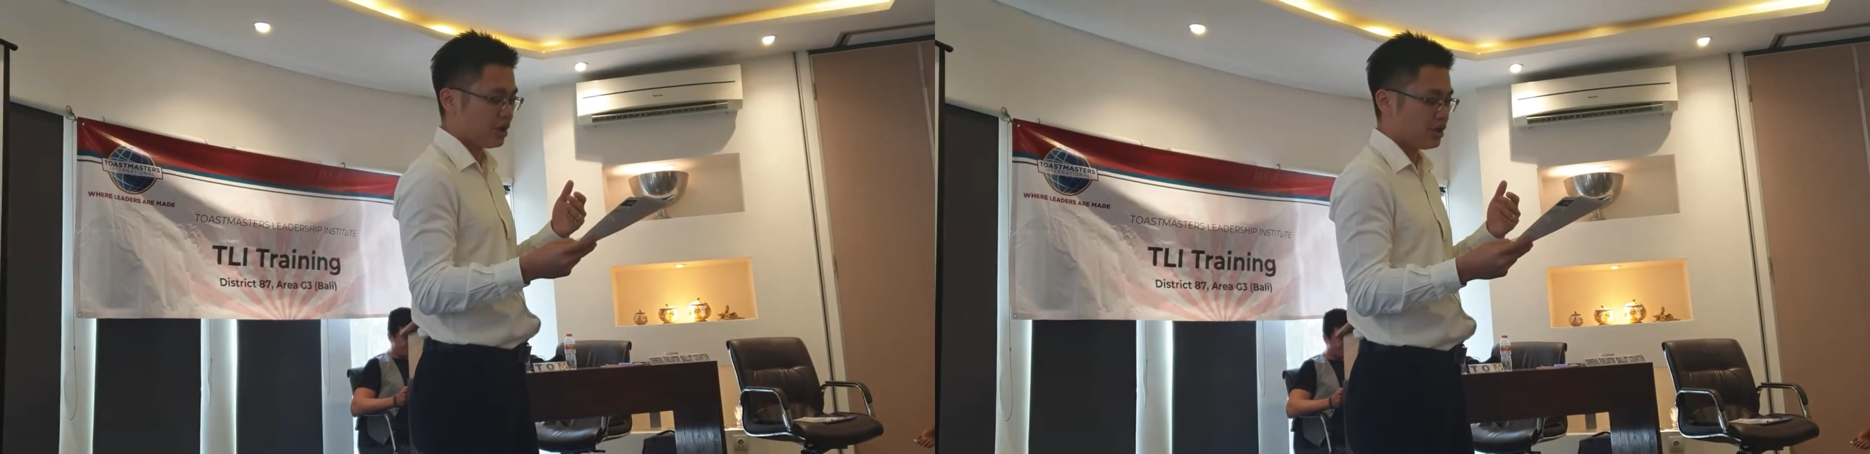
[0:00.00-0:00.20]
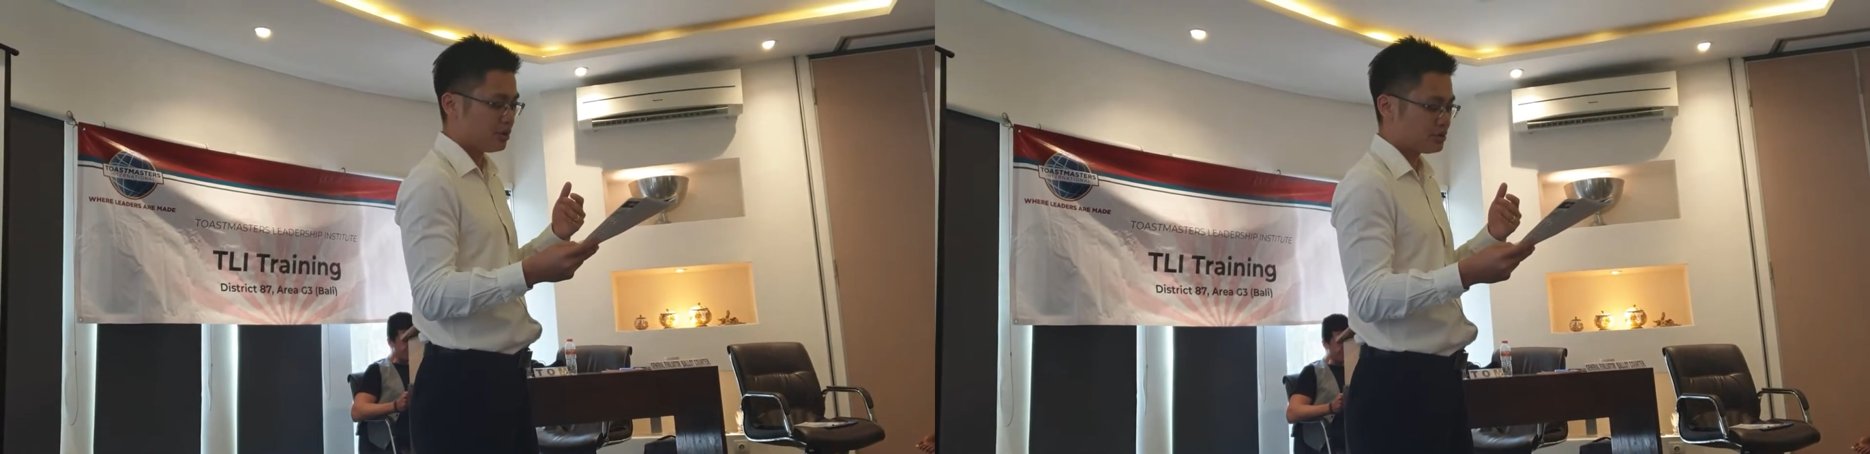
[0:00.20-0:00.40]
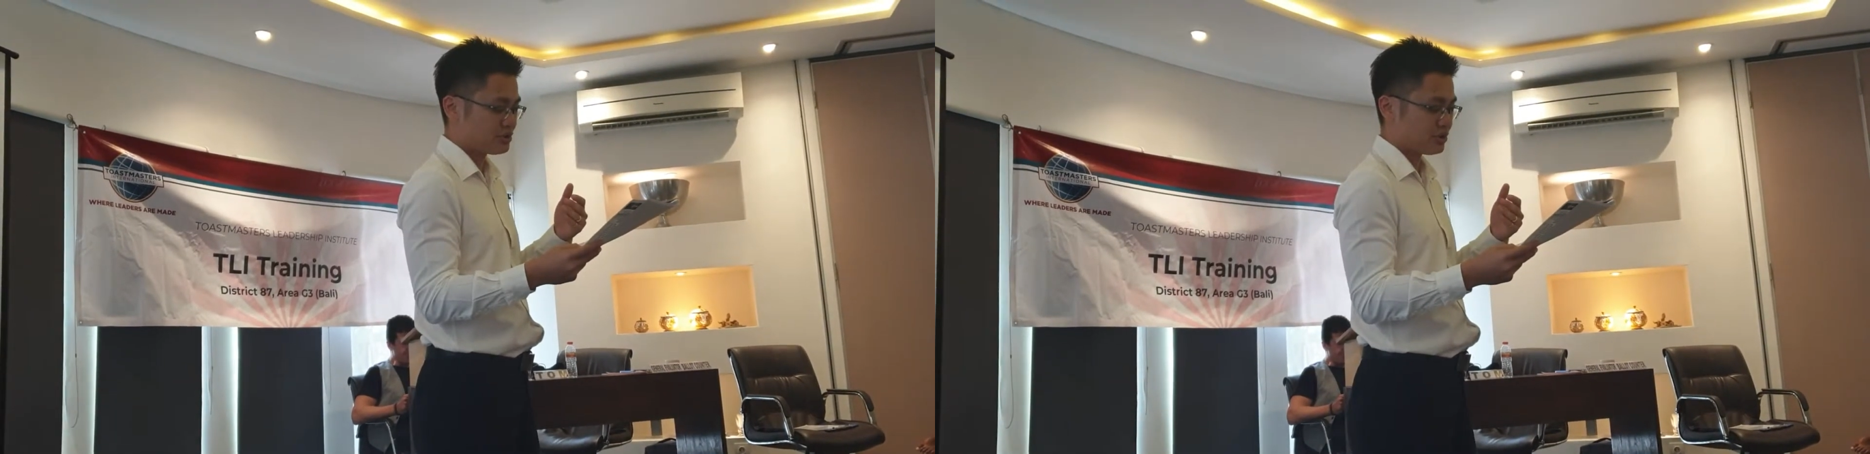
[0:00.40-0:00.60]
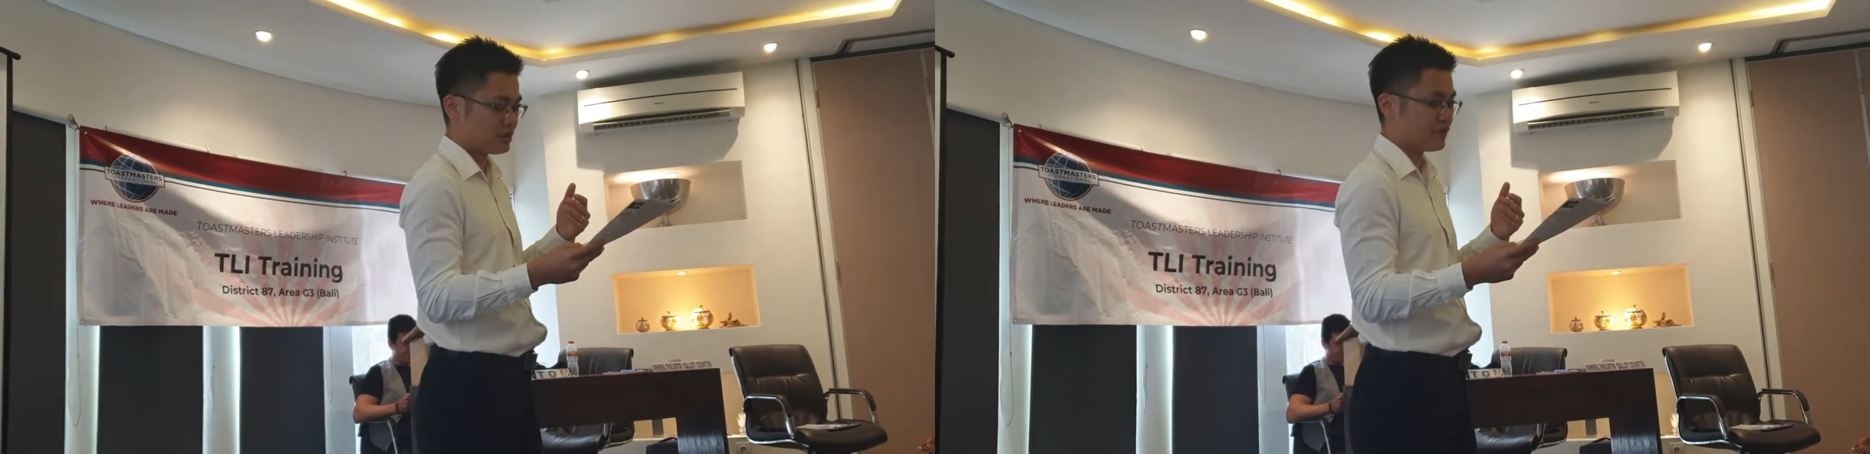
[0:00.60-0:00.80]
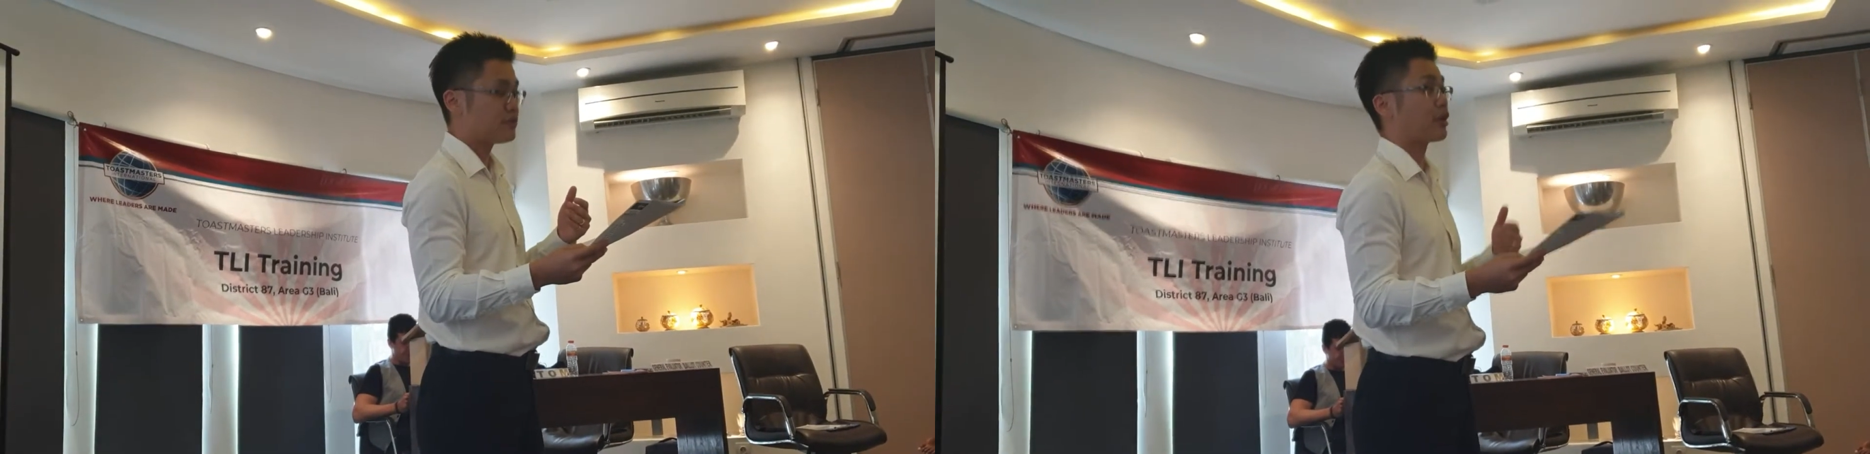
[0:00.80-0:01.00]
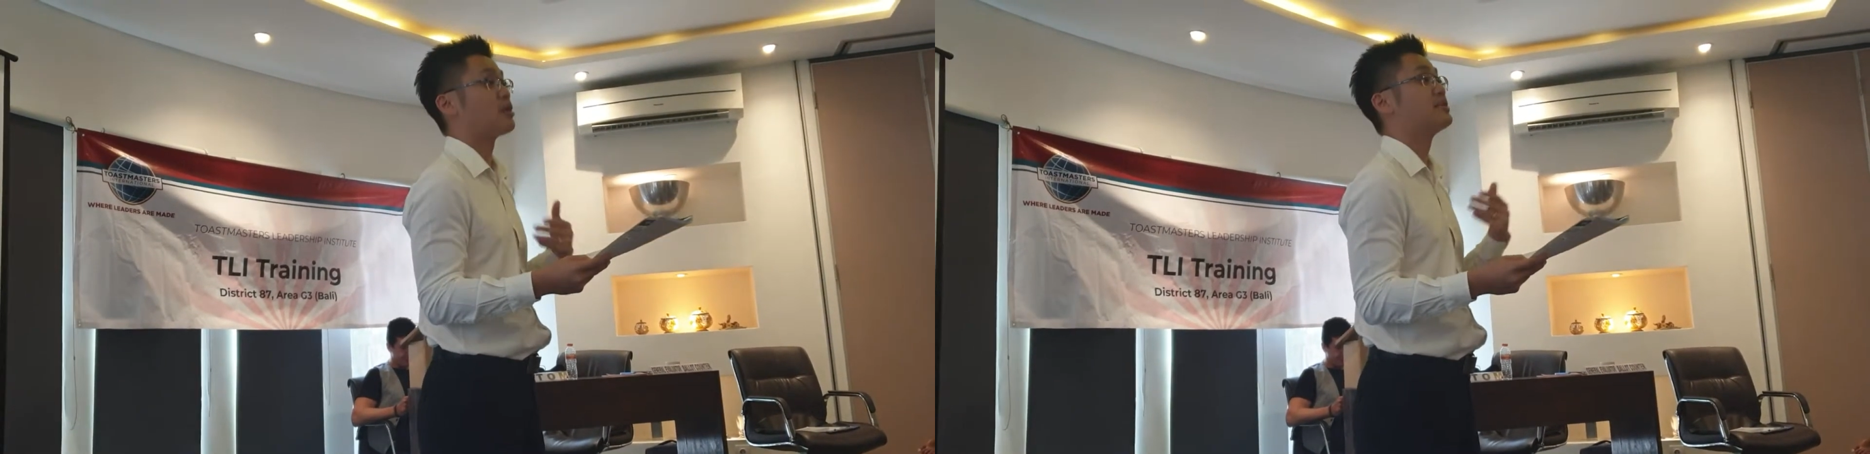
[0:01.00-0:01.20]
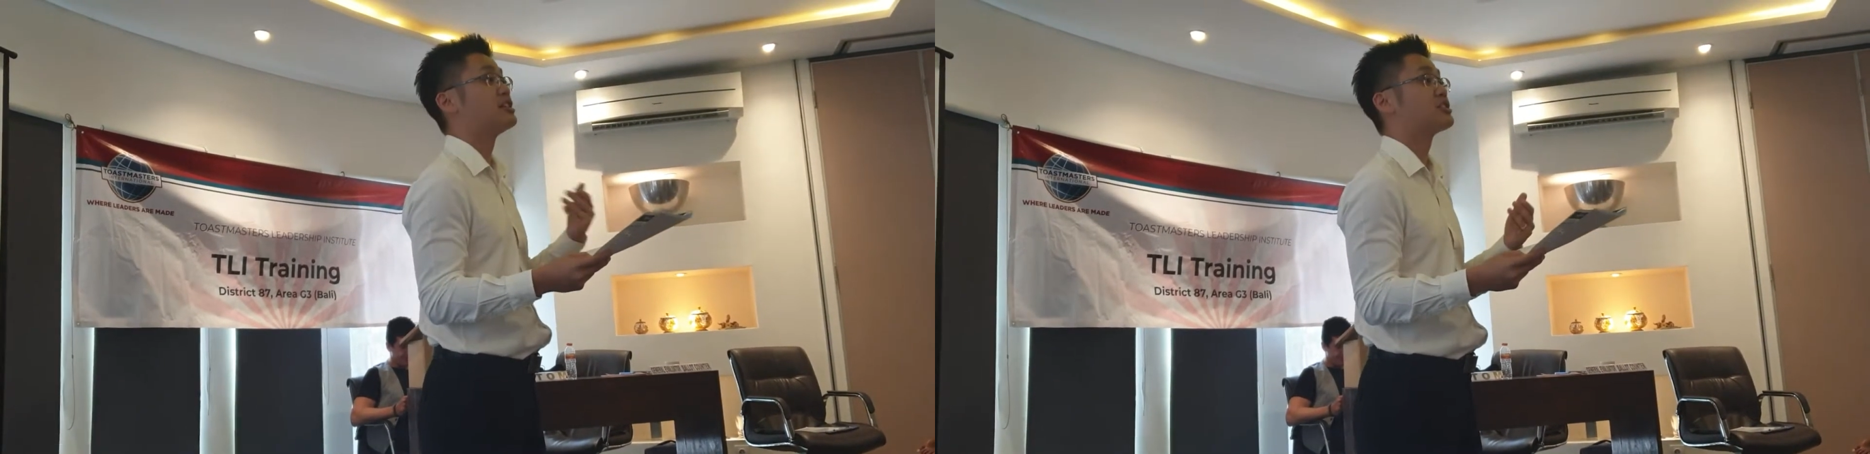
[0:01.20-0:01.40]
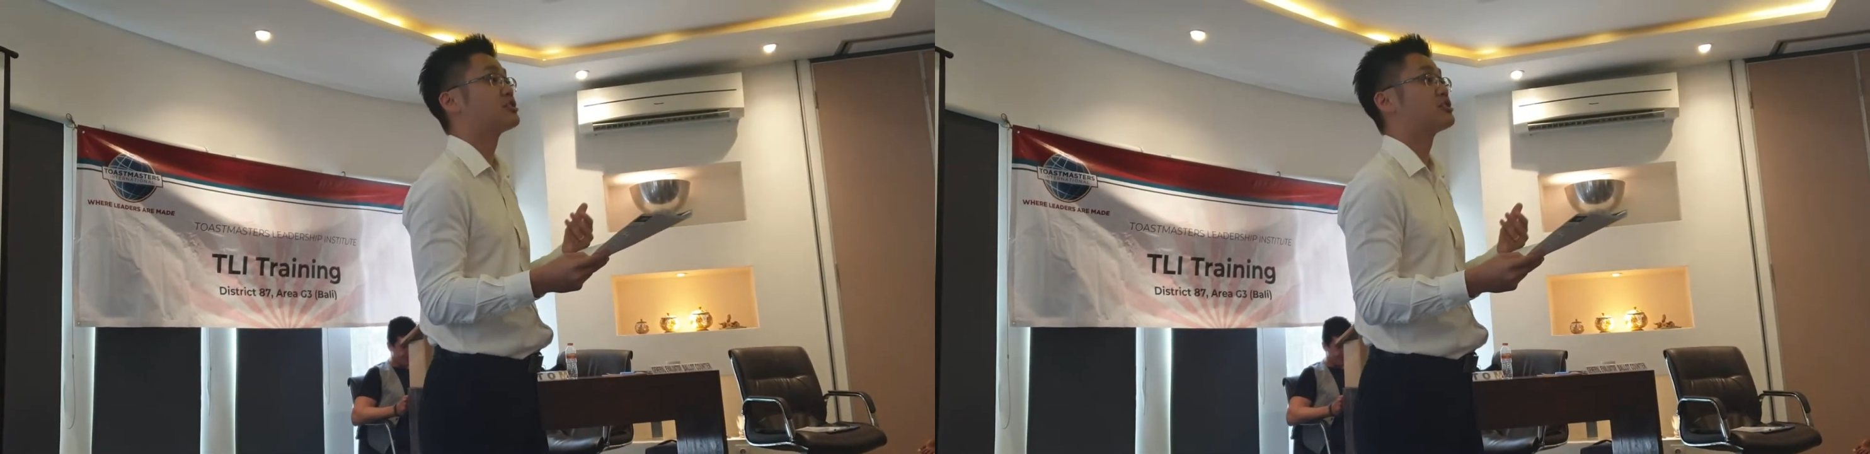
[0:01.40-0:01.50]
also give you recommendations